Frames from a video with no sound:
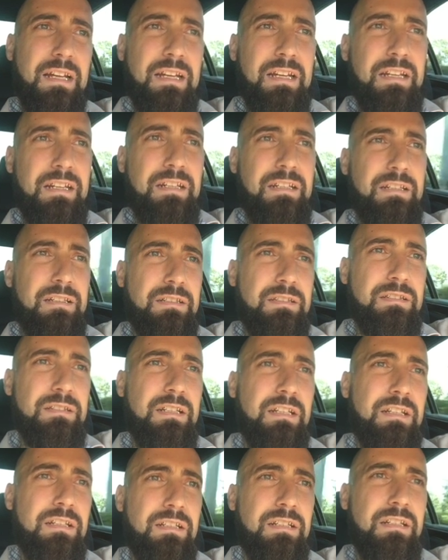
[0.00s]

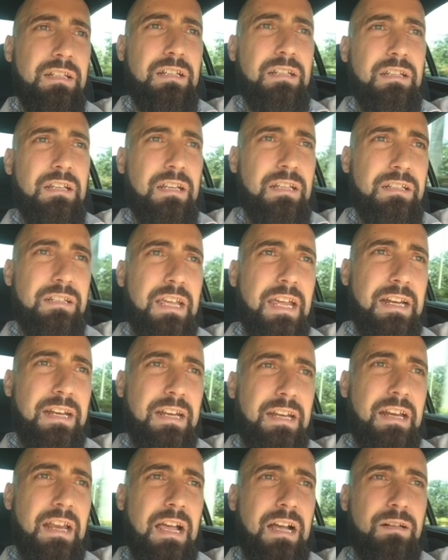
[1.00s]
and
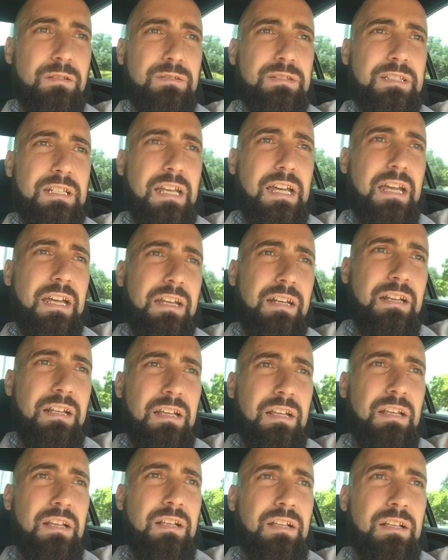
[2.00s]
dating outside
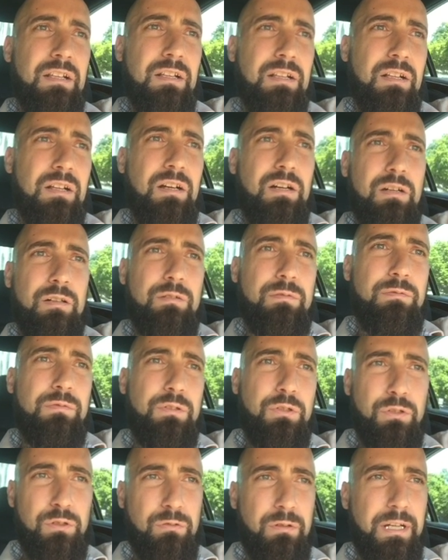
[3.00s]
of
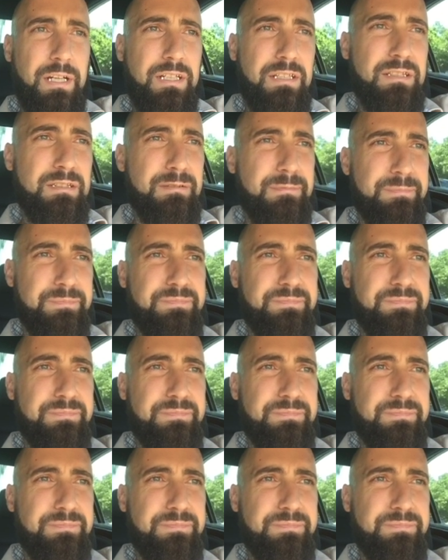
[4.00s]
your race.